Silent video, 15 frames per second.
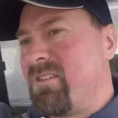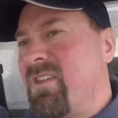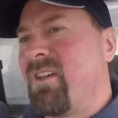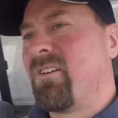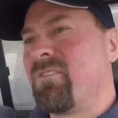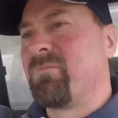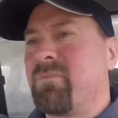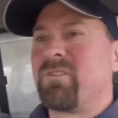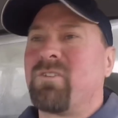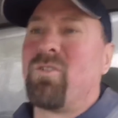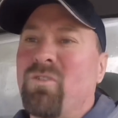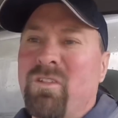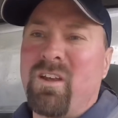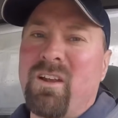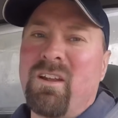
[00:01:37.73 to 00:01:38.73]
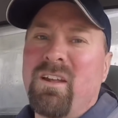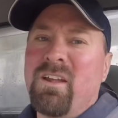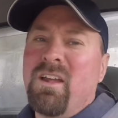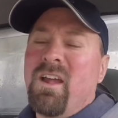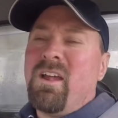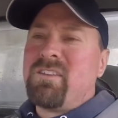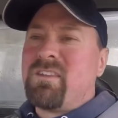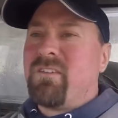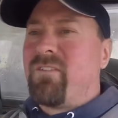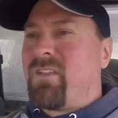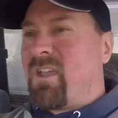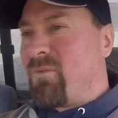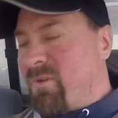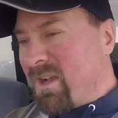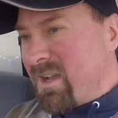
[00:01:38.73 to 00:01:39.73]
to town. I'm going to go there, see if I
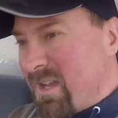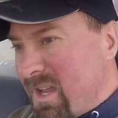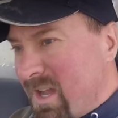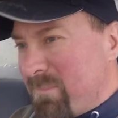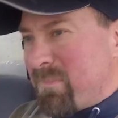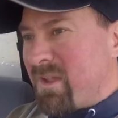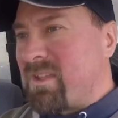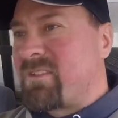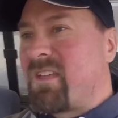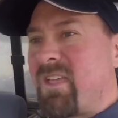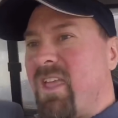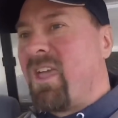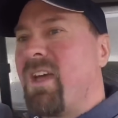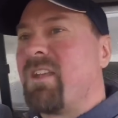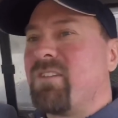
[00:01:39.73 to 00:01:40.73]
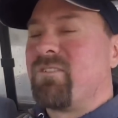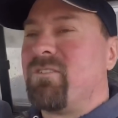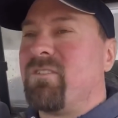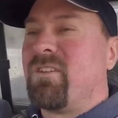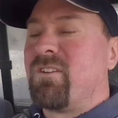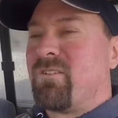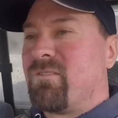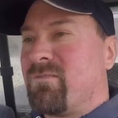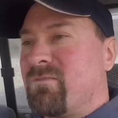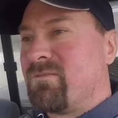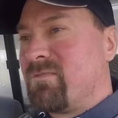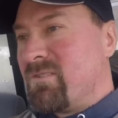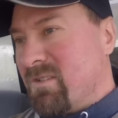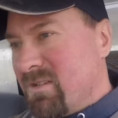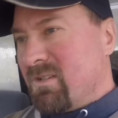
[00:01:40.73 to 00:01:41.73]
get what I need, because I can't, you know,
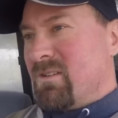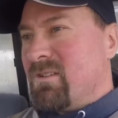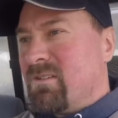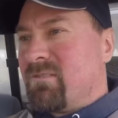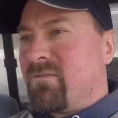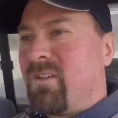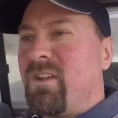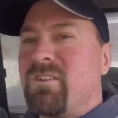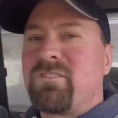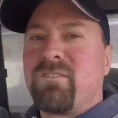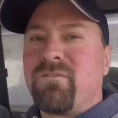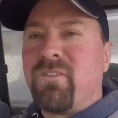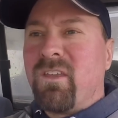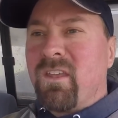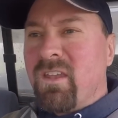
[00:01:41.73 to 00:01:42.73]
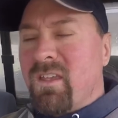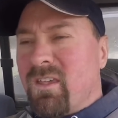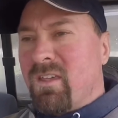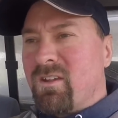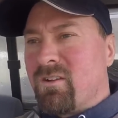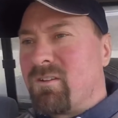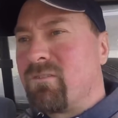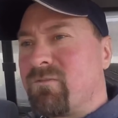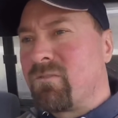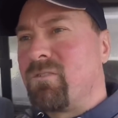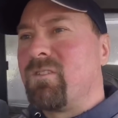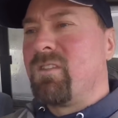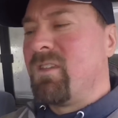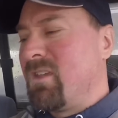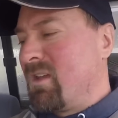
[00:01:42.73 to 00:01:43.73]
finish the feeding here for
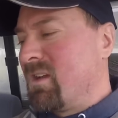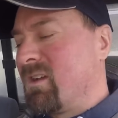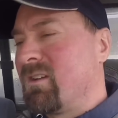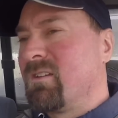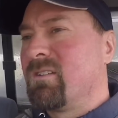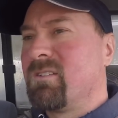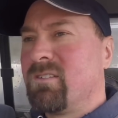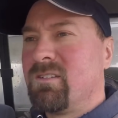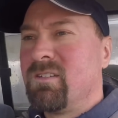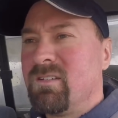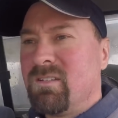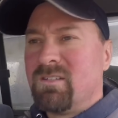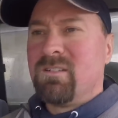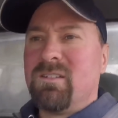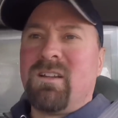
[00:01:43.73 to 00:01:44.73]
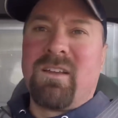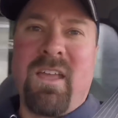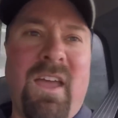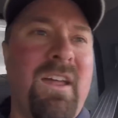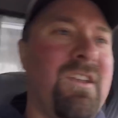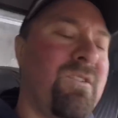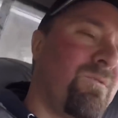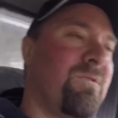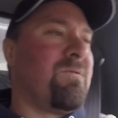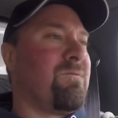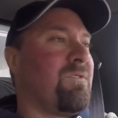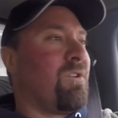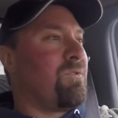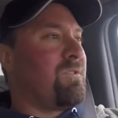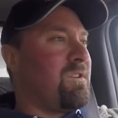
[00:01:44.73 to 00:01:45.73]
the, can't
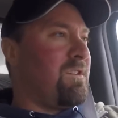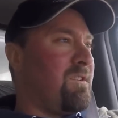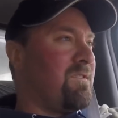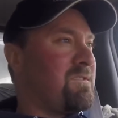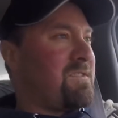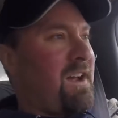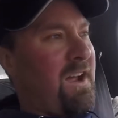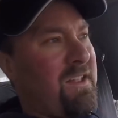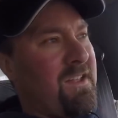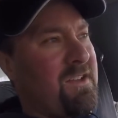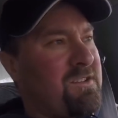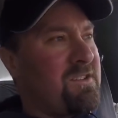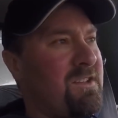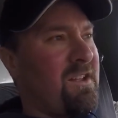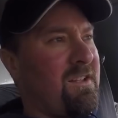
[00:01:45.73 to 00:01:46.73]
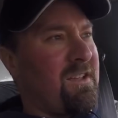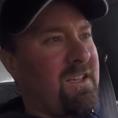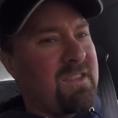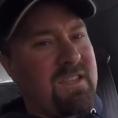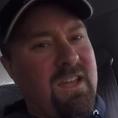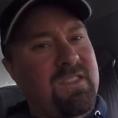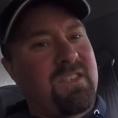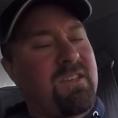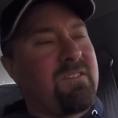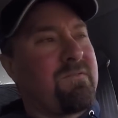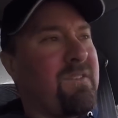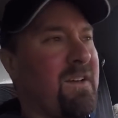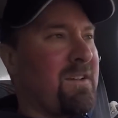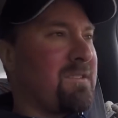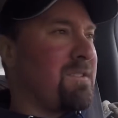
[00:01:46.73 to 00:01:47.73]
load any of the silage until I get that thing
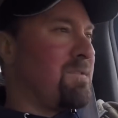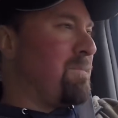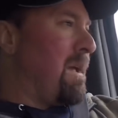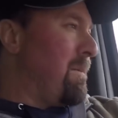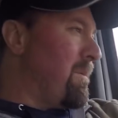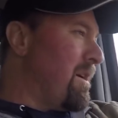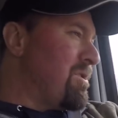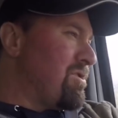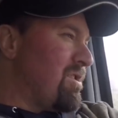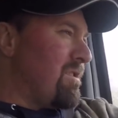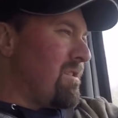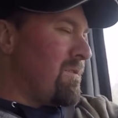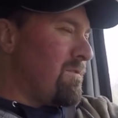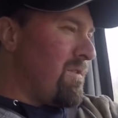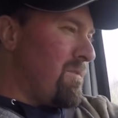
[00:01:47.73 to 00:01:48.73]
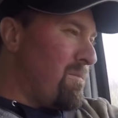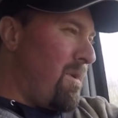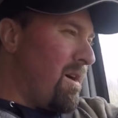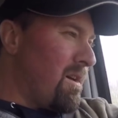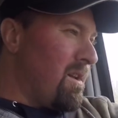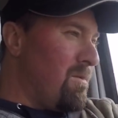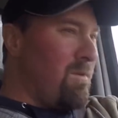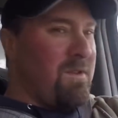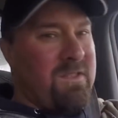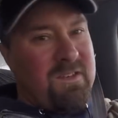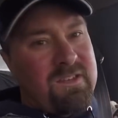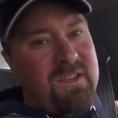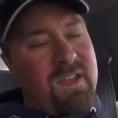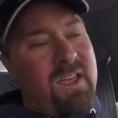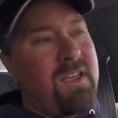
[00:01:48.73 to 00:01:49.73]
fixed. Maybe I should have never even monkeyed with it
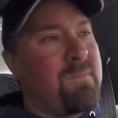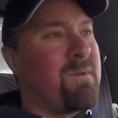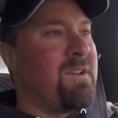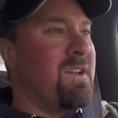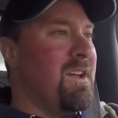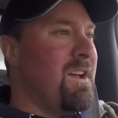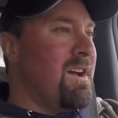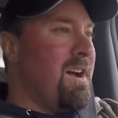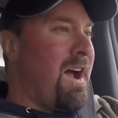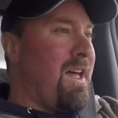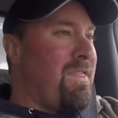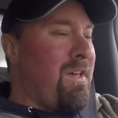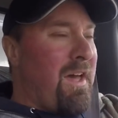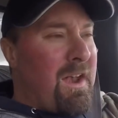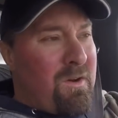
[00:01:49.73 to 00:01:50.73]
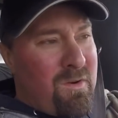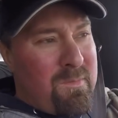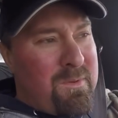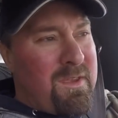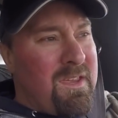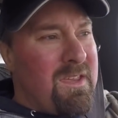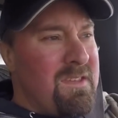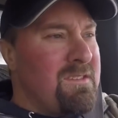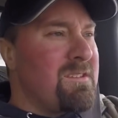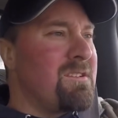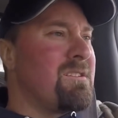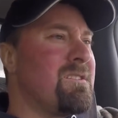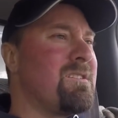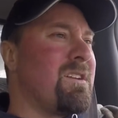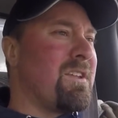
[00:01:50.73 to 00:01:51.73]
today, but I thought it would be
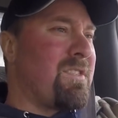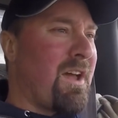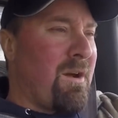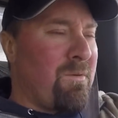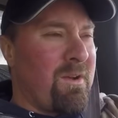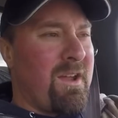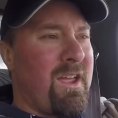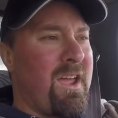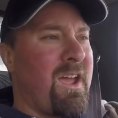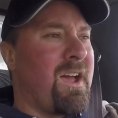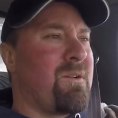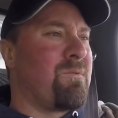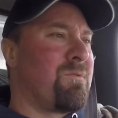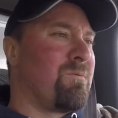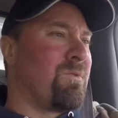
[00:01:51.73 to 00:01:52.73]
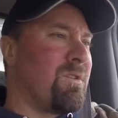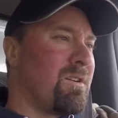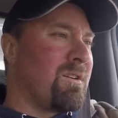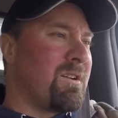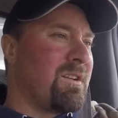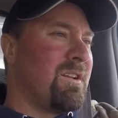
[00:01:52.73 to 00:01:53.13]
easier, and I thought what I had would work.